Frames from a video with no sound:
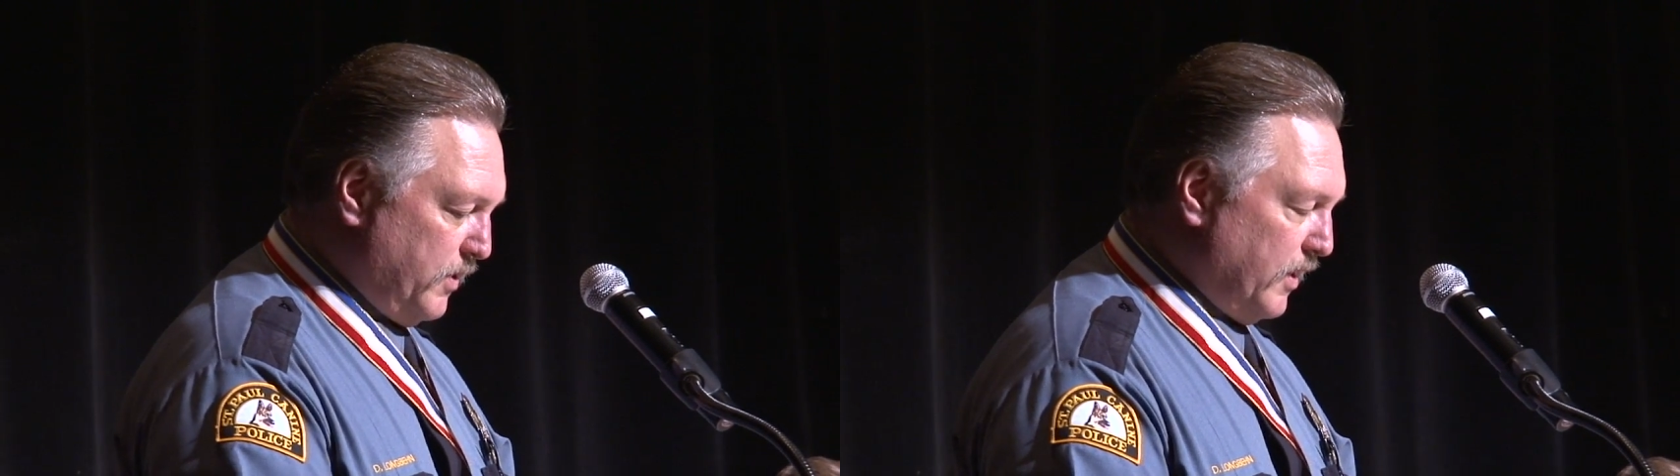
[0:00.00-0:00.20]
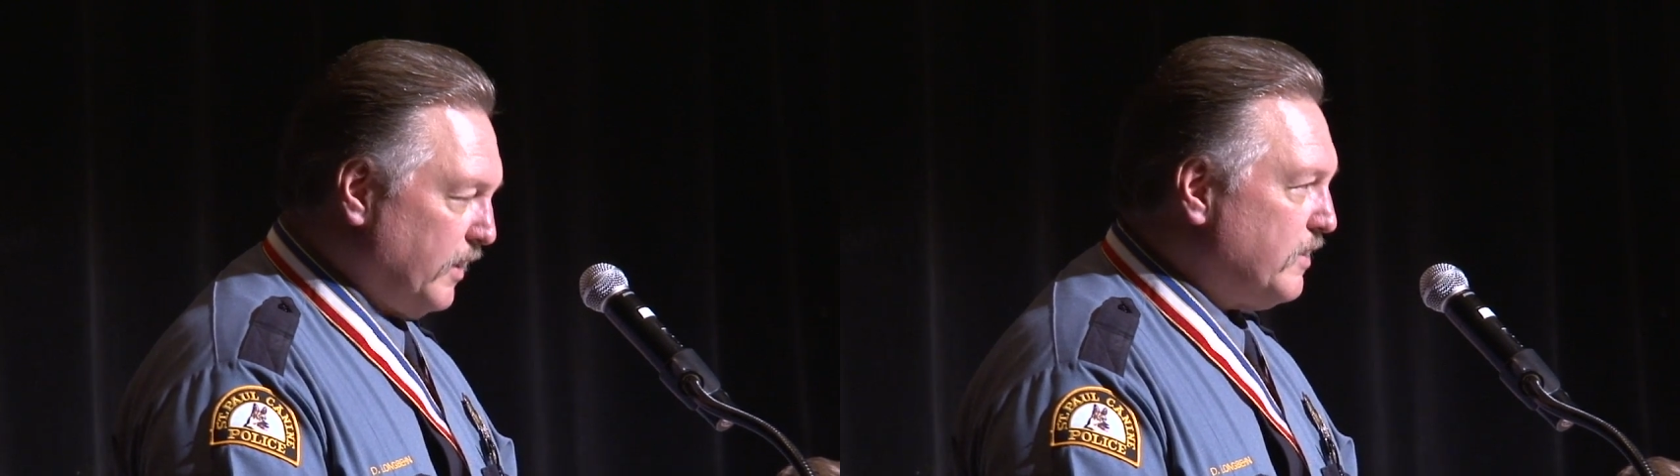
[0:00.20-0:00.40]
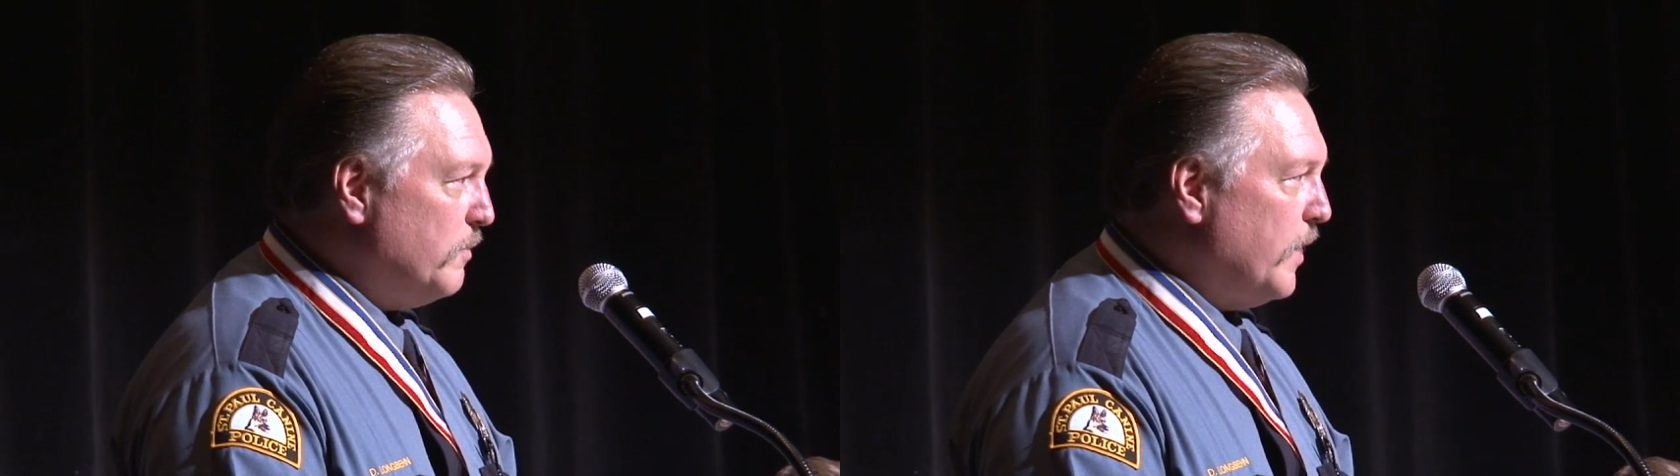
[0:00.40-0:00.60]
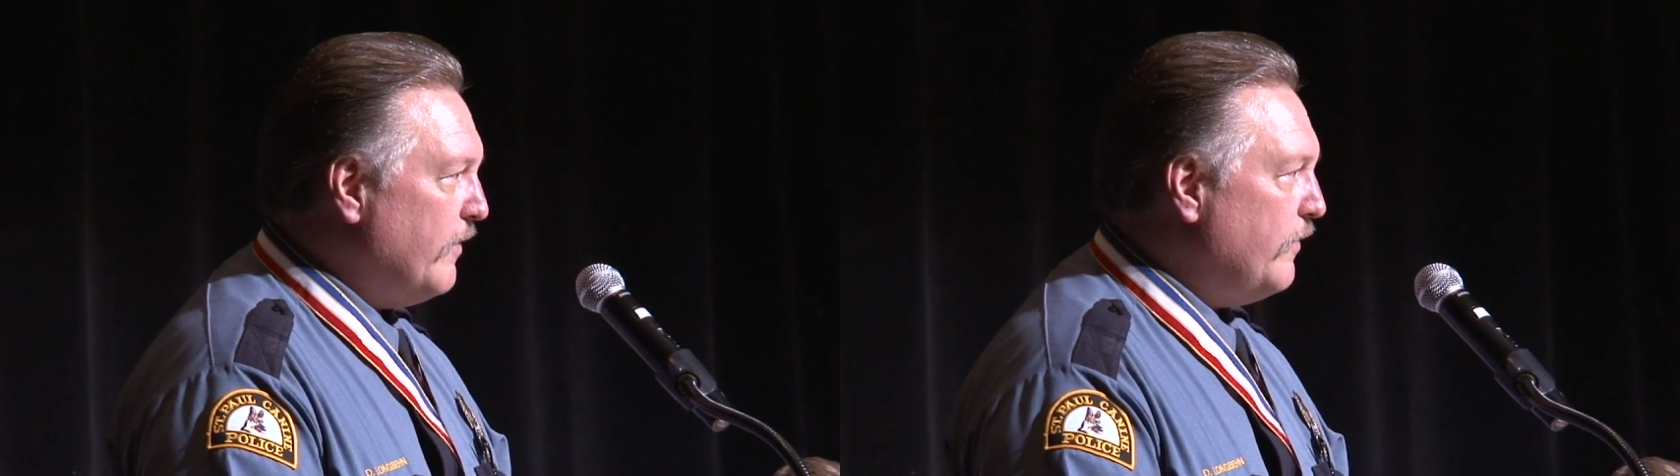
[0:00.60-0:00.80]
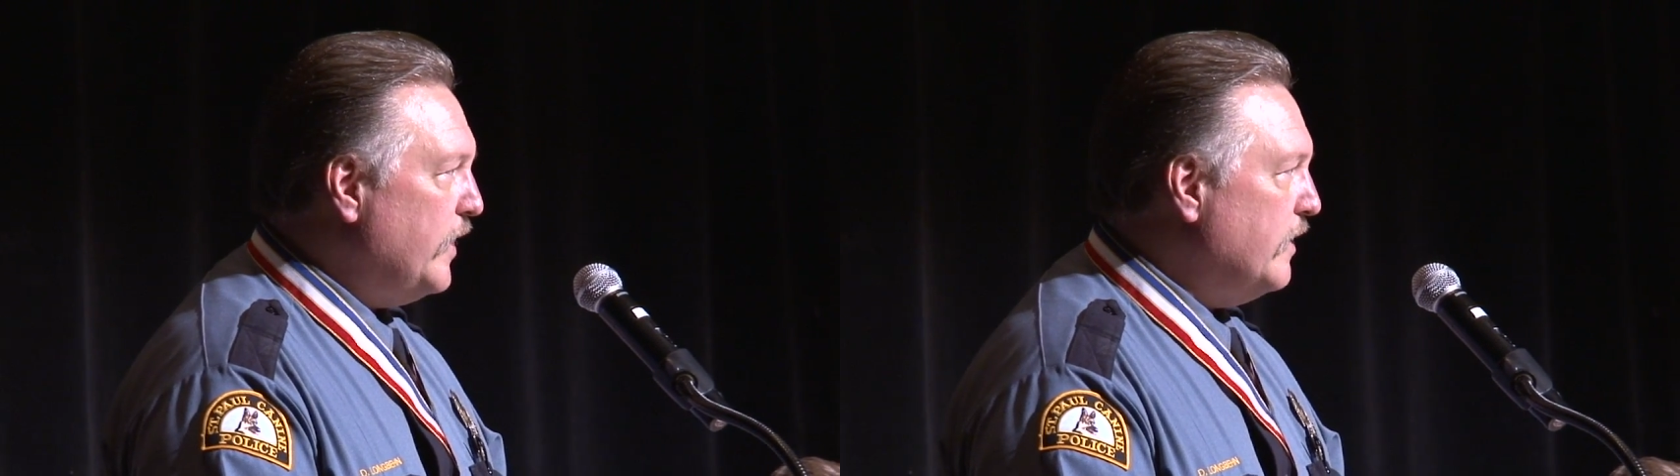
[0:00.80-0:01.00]
to get to
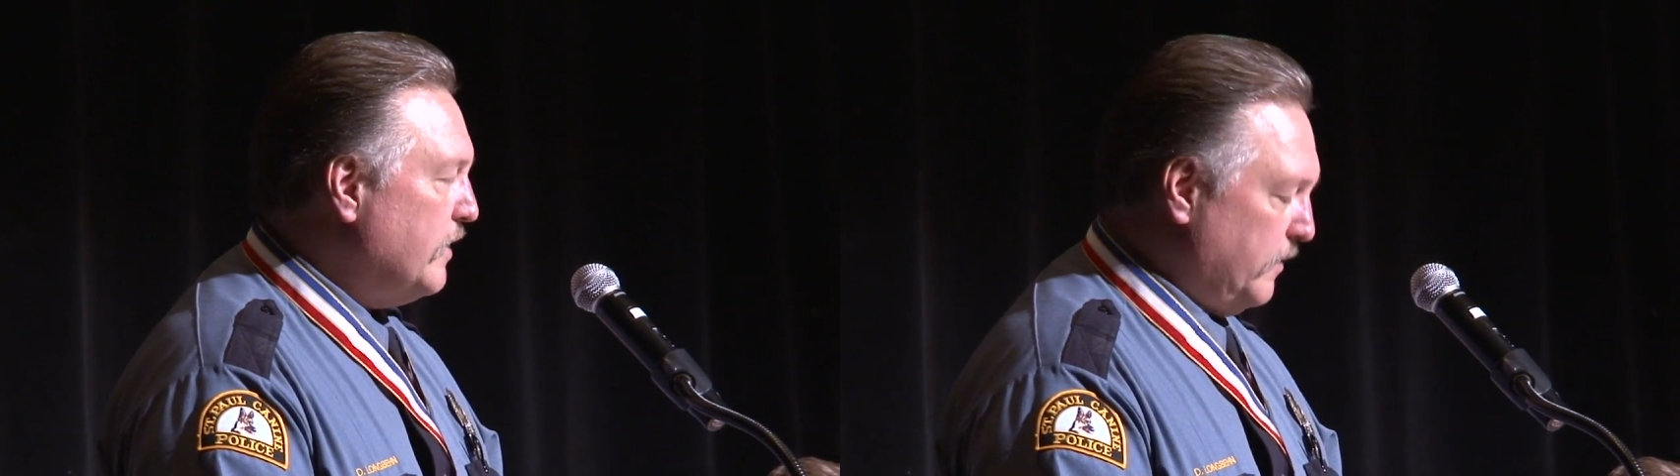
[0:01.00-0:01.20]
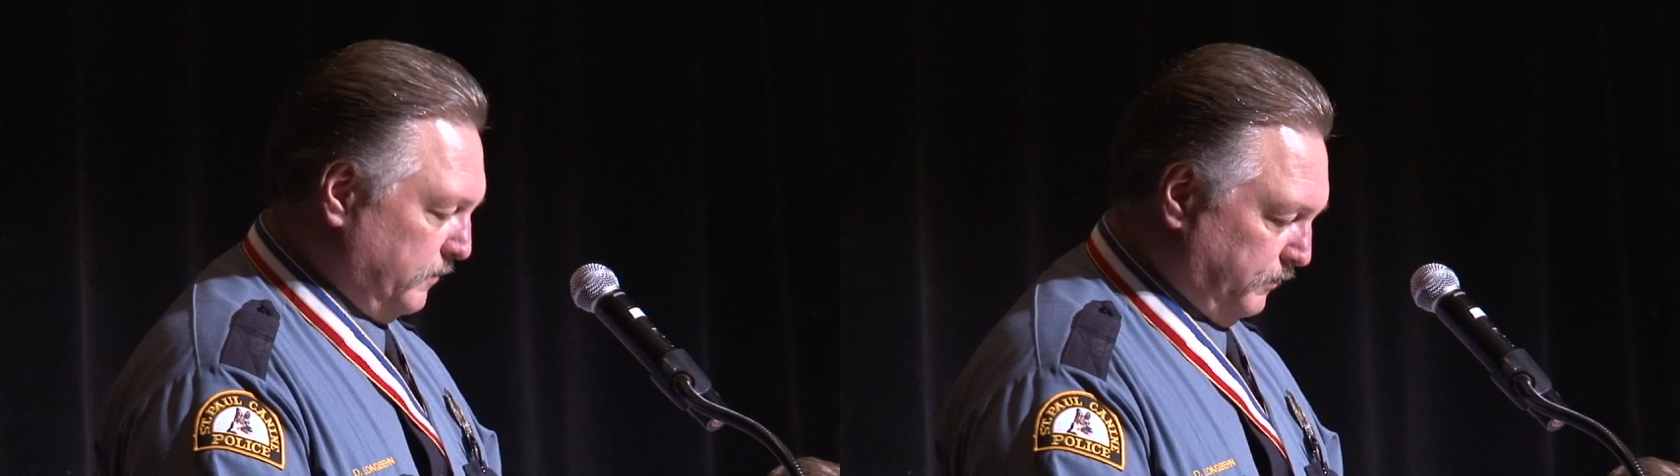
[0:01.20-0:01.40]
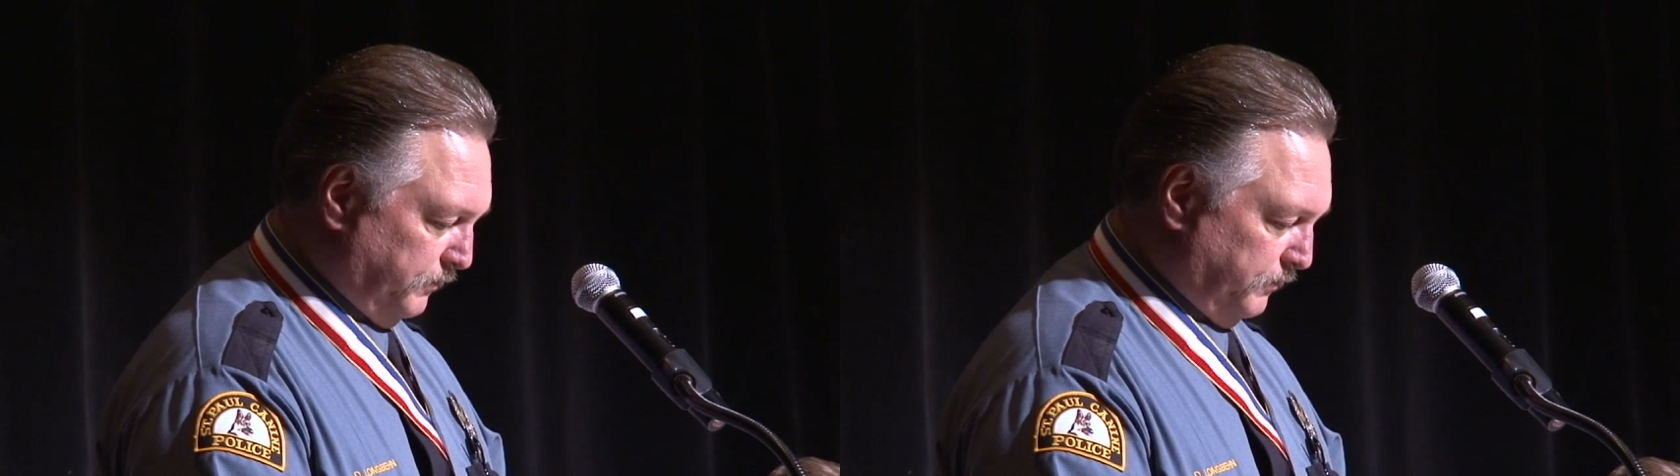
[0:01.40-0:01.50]
my feet.